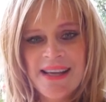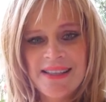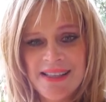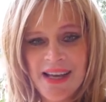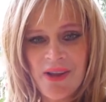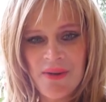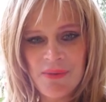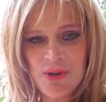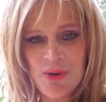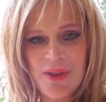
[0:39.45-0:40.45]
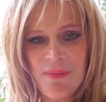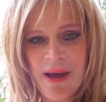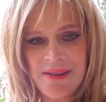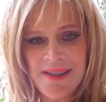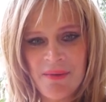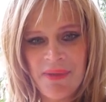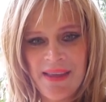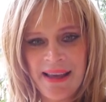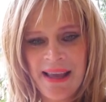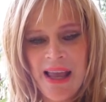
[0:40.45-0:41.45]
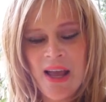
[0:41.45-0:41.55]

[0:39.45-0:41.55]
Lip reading: to tell them the truth about something.